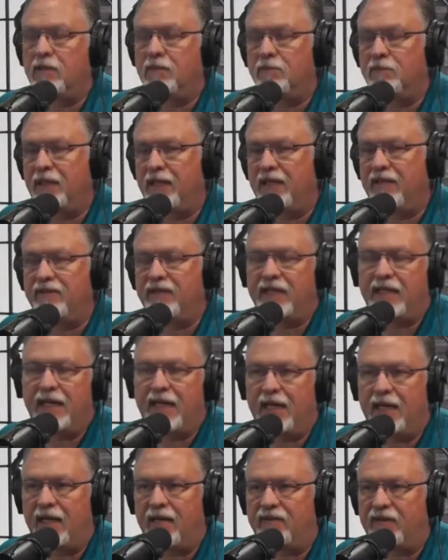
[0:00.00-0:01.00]
but even
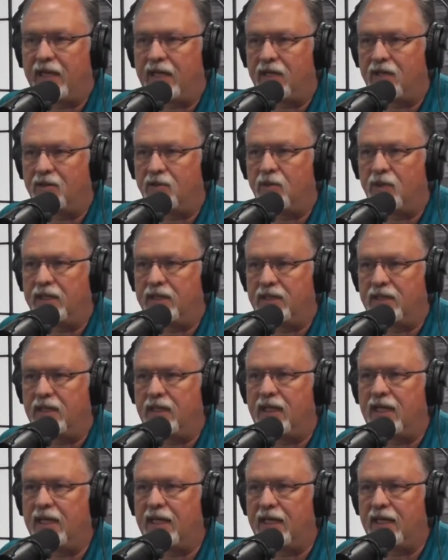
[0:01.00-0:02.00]
then I've got other ways to
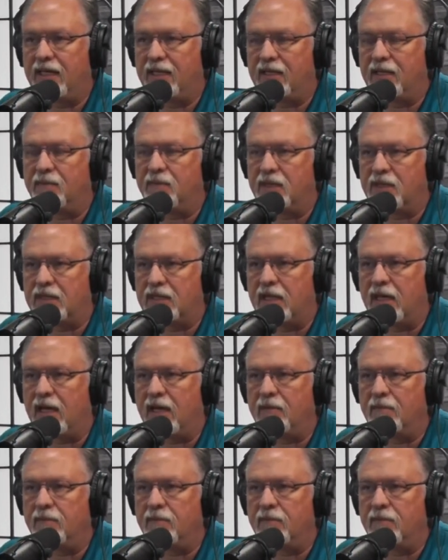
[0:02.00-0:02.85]
kind of get them to stop.